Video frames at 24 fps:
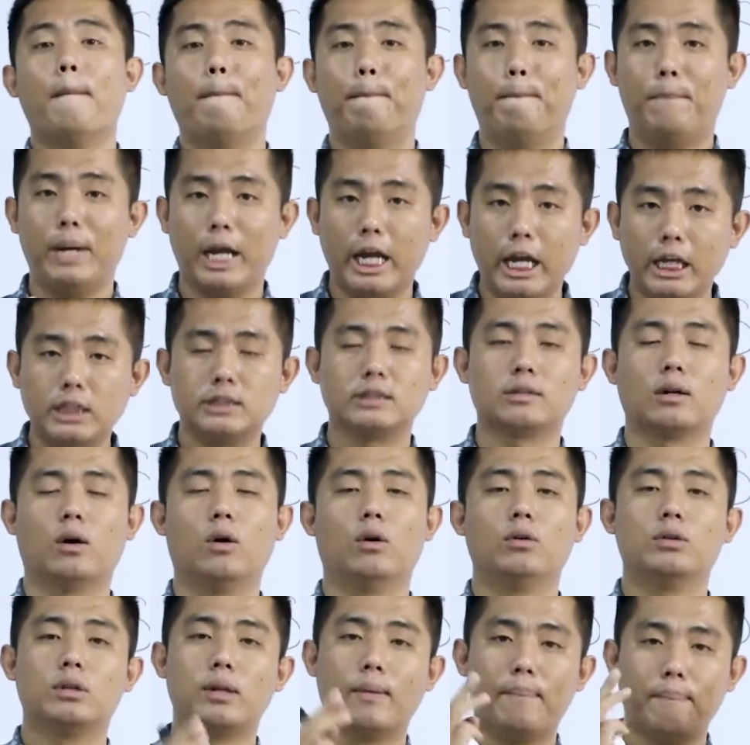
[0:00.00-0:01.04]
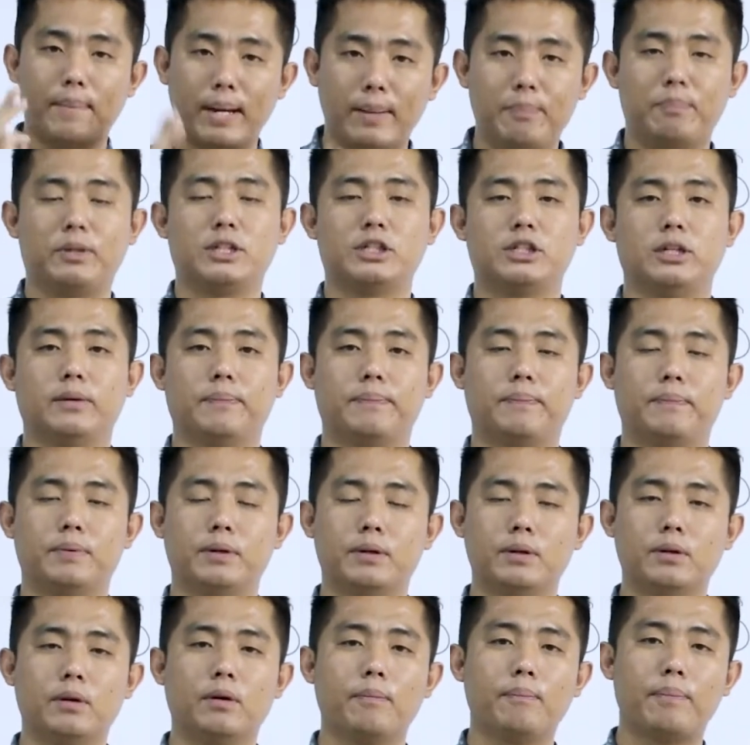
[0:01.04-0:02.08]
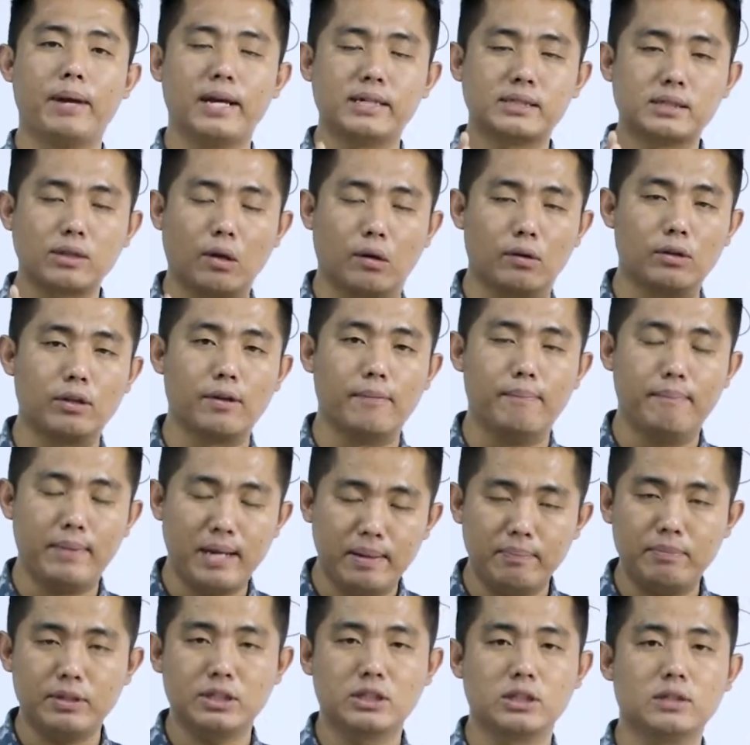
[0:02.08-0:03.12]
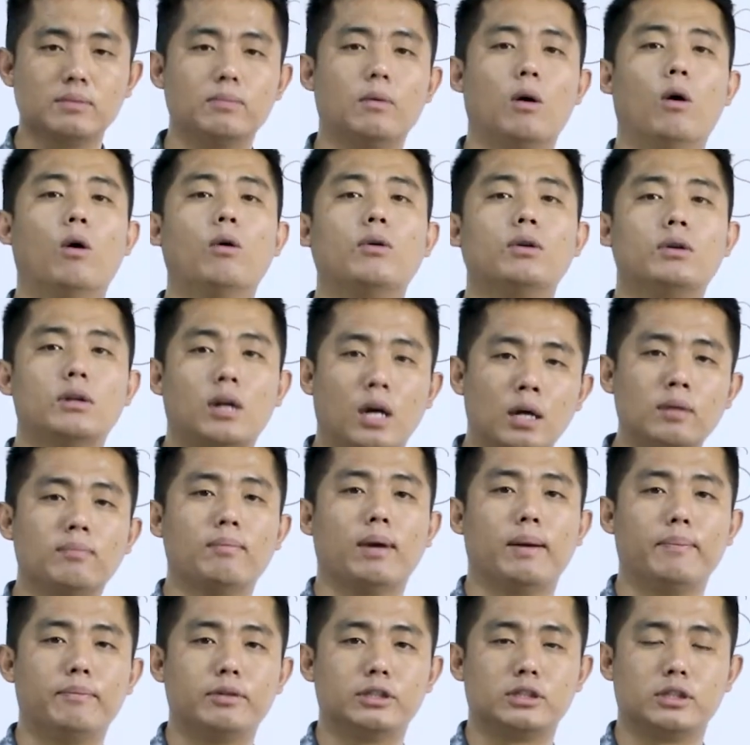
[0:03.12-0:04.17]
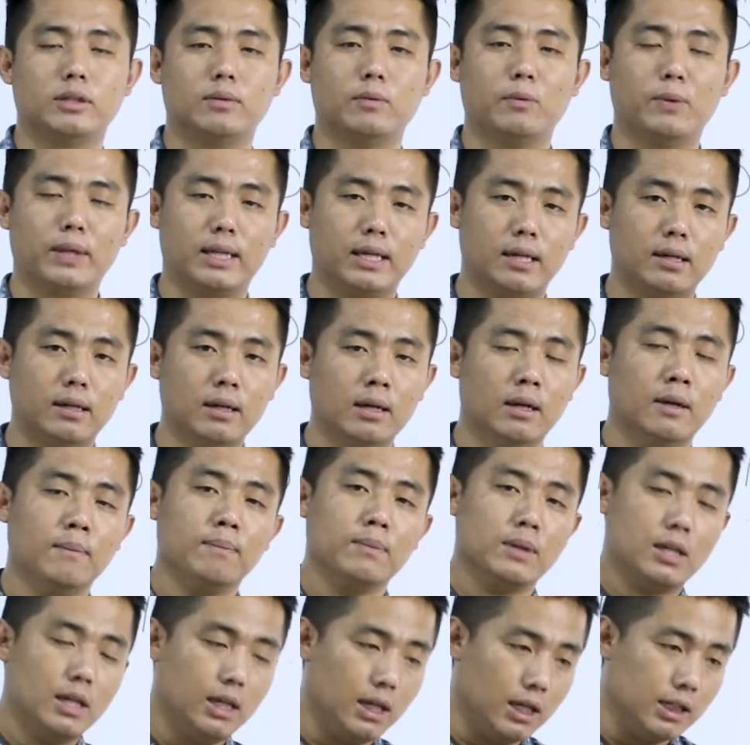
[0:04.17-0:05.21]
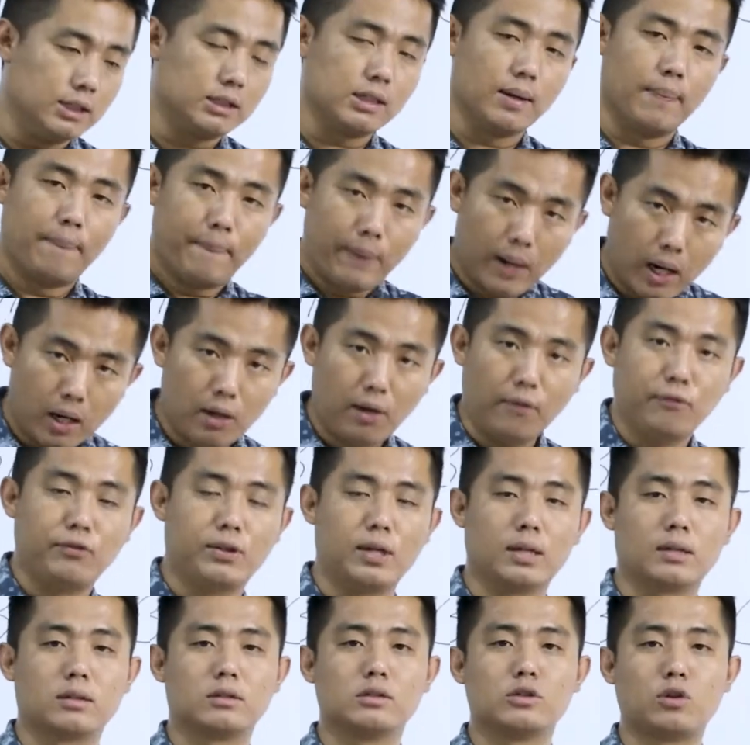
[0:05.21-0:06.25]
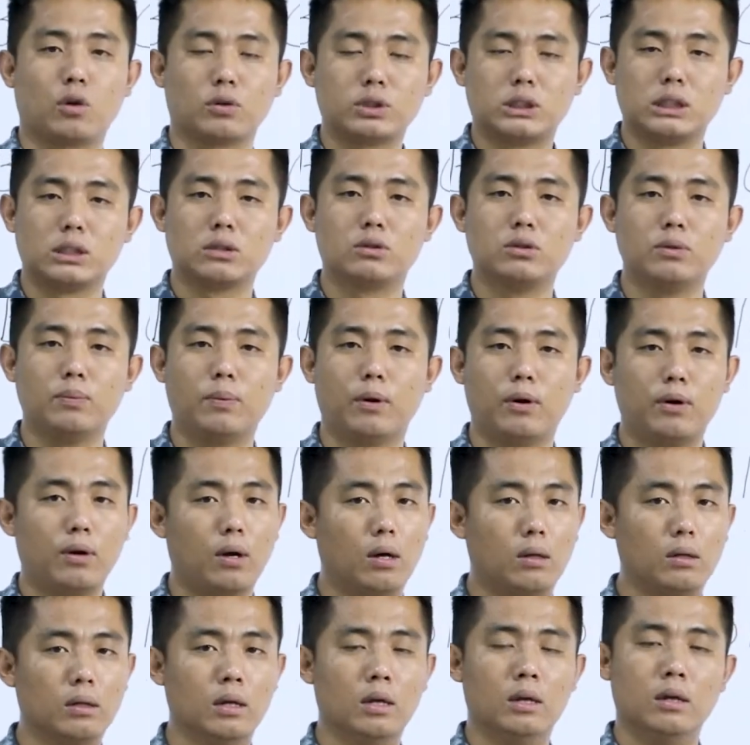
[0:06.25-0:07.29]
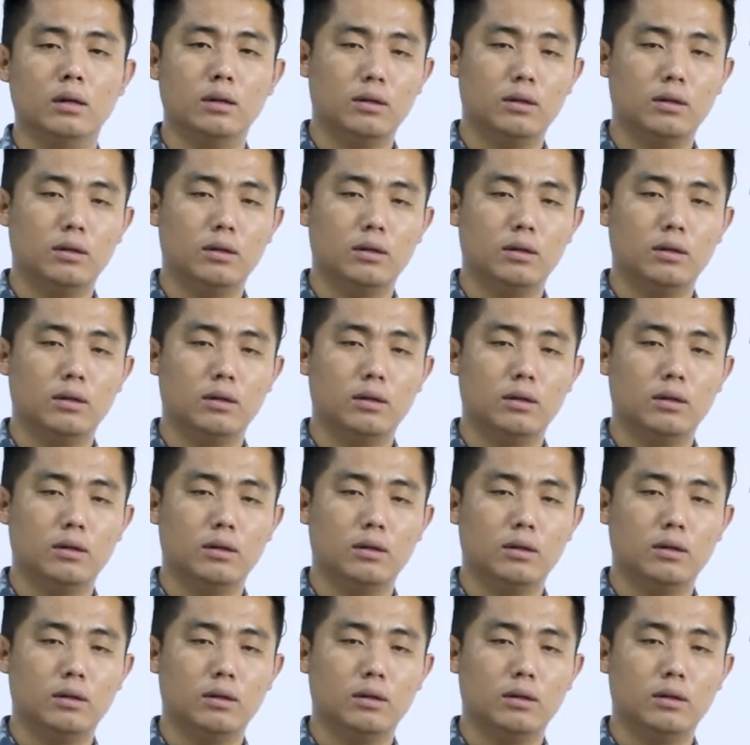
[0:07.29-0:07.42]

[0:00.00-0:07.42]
based on the membership, based on the membership or non-membership, whether he is a part of that social group or not.